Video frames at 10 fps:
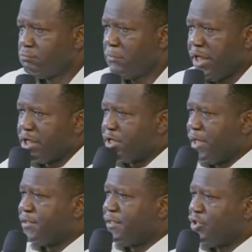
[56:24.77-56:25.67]
He
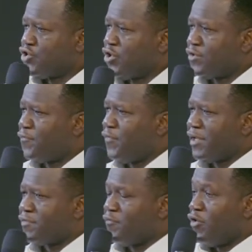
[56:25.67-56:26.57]
created the church
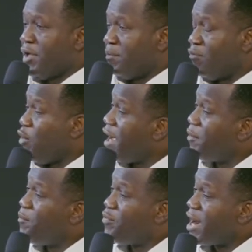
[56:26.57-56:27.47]
first for him. We are a
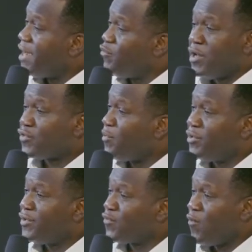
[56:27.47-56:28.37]
bride. We are
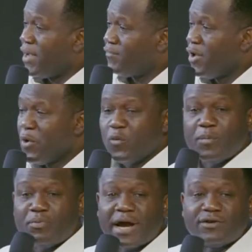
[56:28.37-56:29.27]
somebody's wife. We are
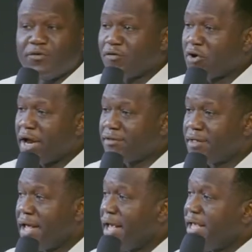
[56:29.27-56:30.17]
bride of Christ.
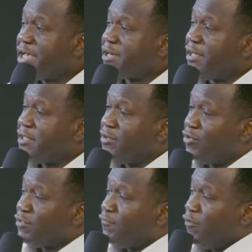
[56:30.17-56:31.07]
He created
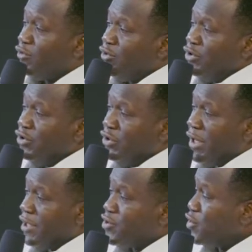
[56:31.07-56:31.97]
us for
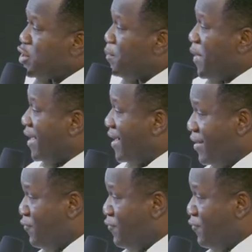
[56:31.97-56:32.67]
relationship again,